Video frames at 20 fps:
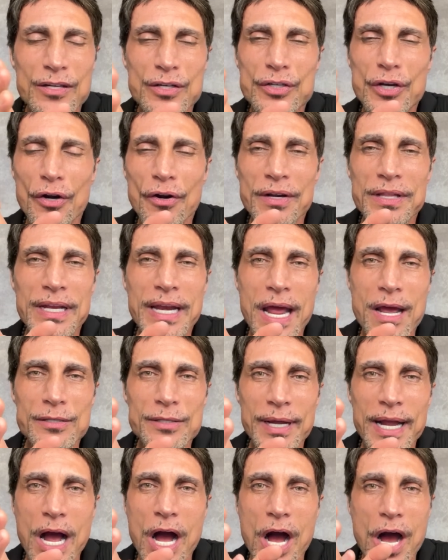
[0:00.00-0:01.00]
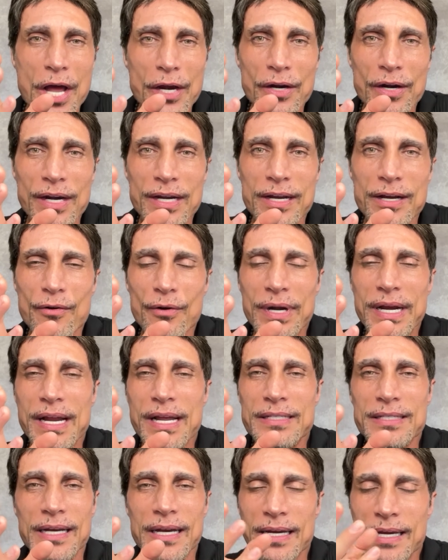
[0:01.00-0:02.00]
during the day it's like 100
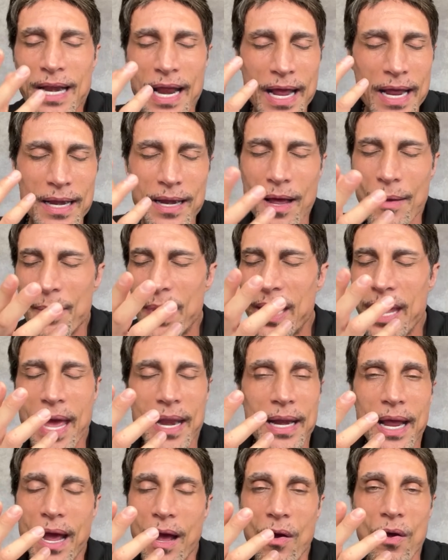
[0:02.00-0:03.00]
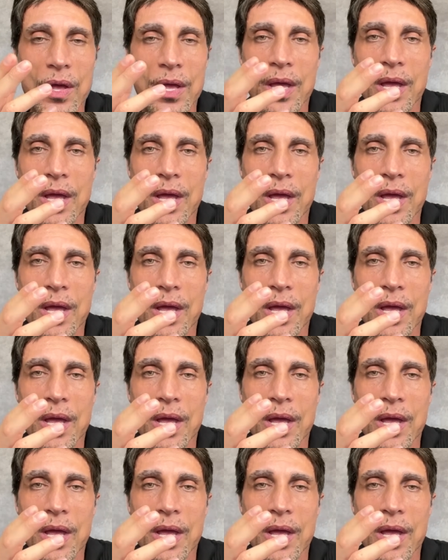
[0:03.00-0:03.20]
degrees, and at night, I mean, anyhow,